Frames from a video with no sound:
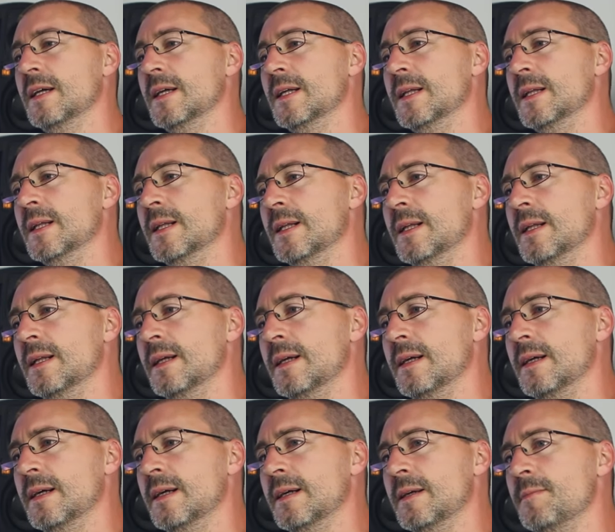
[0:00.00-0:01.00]

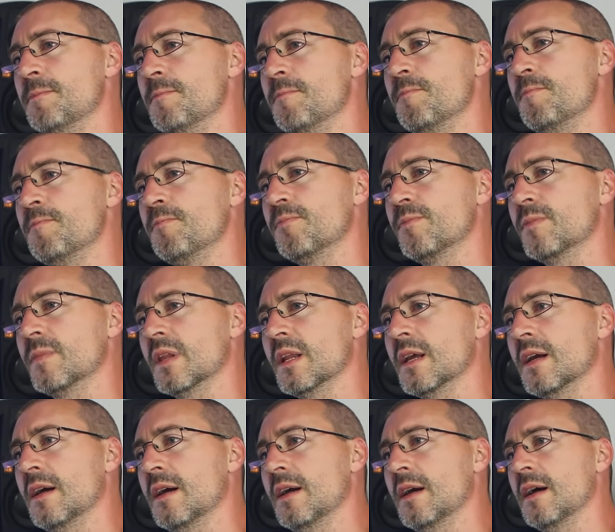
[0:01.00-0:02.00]

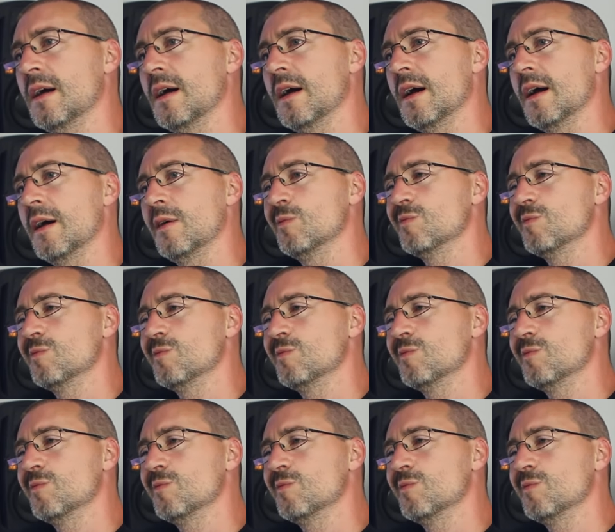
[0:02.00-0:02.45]
Nothing is said.